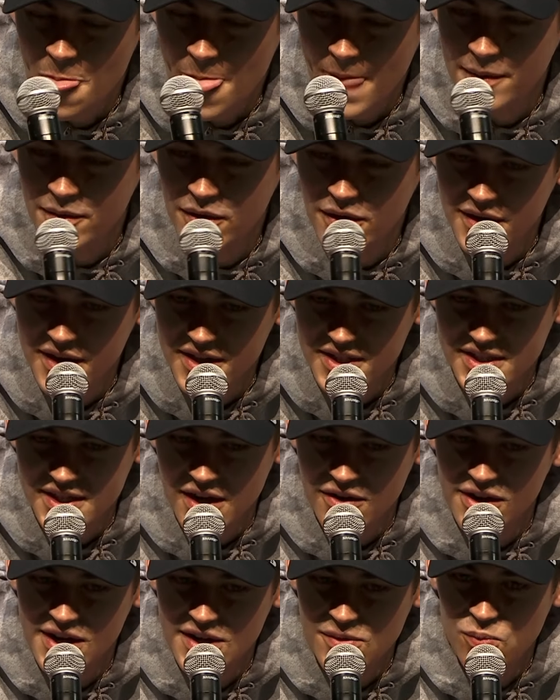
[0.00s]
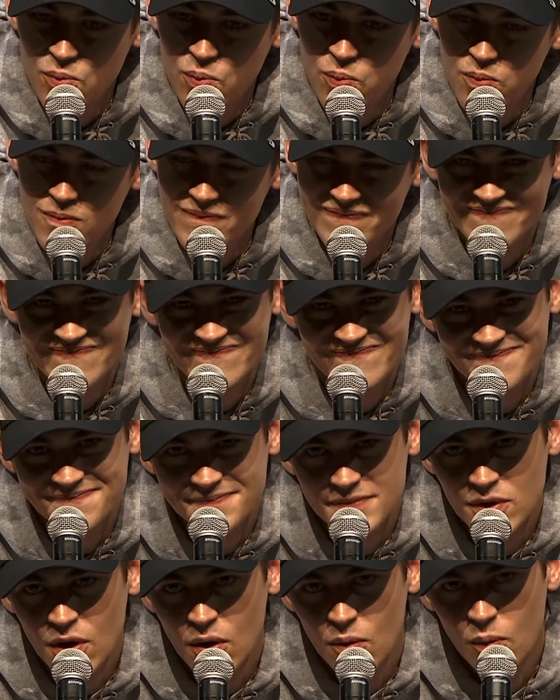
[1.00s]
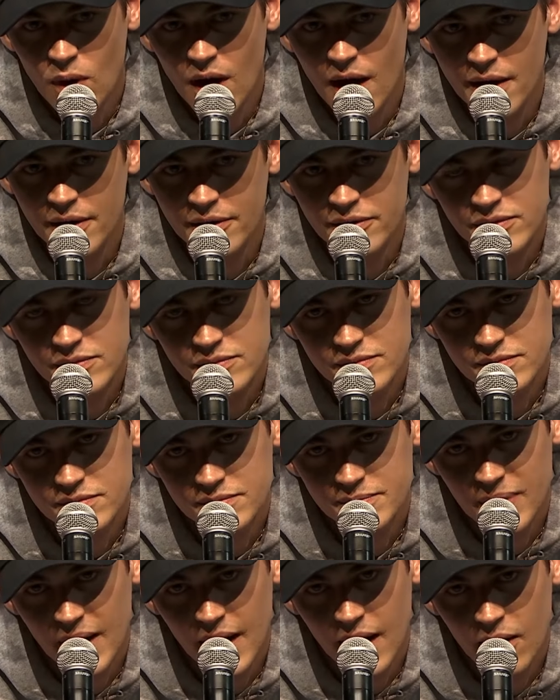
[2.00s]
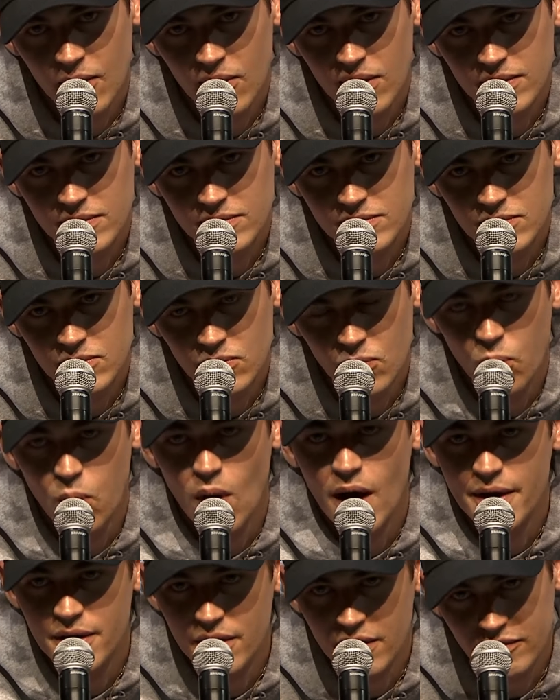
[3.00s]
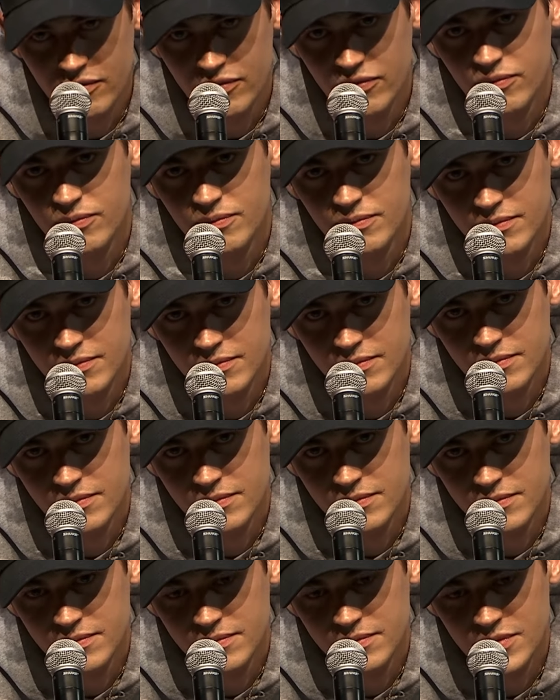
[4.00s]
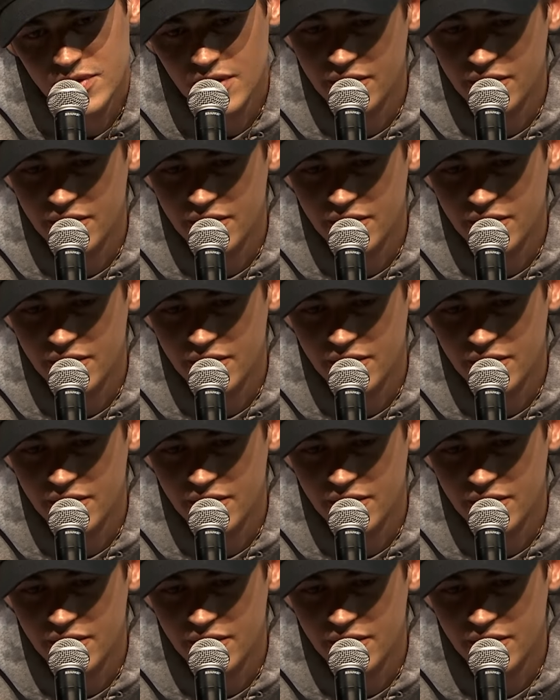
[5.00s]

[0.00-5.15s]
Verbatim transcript: Not necessarily, not one, but one of the